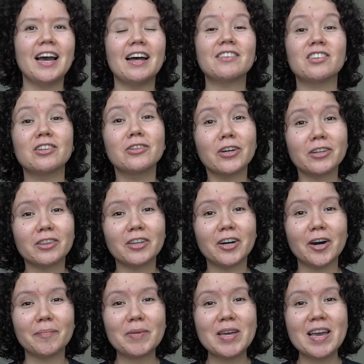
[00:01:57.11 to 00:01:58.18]
And she looked
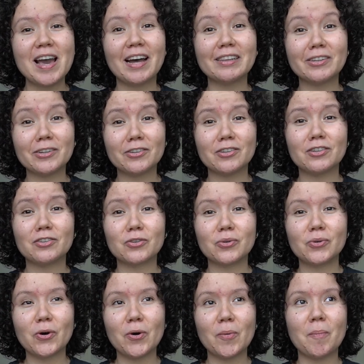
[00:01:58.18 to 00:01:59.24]
up, and there's this
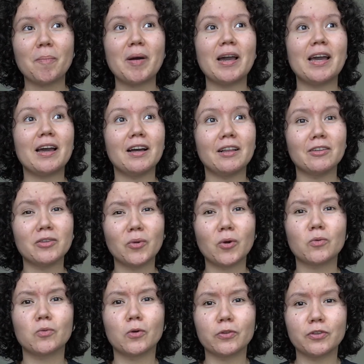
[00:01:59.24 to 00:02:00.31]
quote by
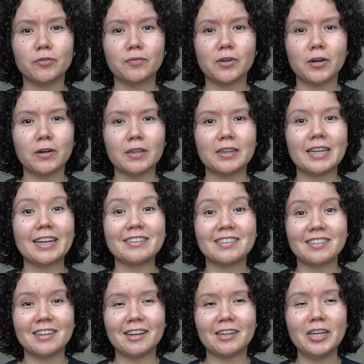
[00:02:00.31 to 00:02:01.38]
Eleanor Roosevelt that
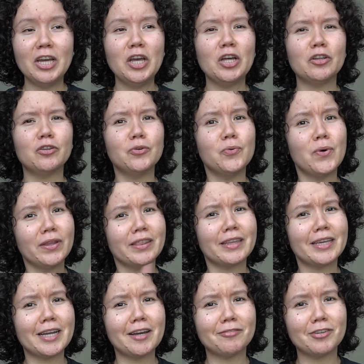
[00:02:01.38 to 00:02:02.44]
said, "Do one
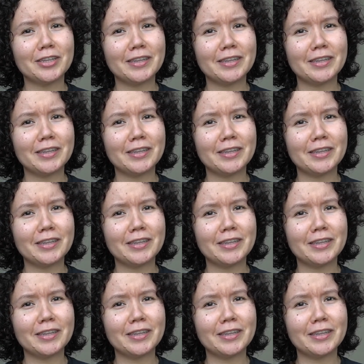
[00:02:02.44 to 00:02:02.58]
thing every